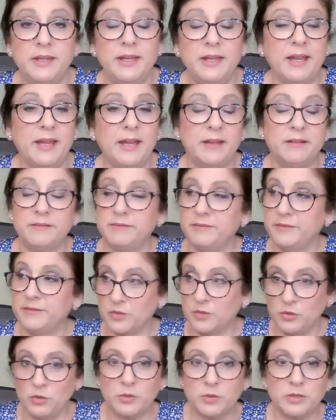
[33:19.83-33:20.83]
And so
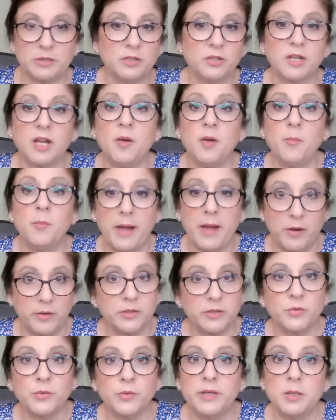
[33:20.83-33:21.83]
you can look up how to
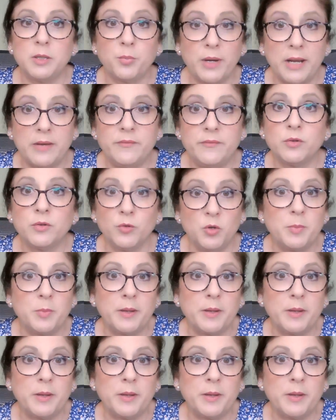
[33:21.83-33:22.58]
create a private group.